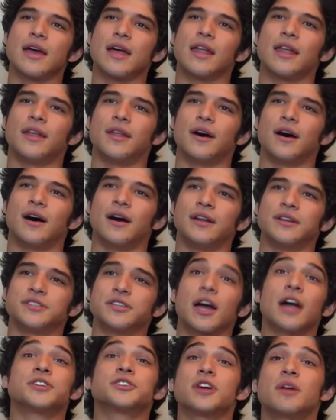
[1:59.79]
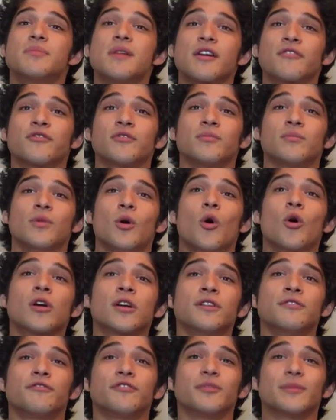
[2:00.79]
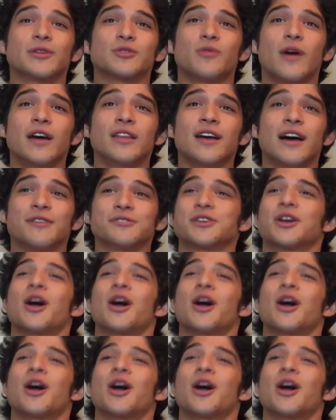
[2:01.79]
And he's like, I just got back from Oregon filming Twilight.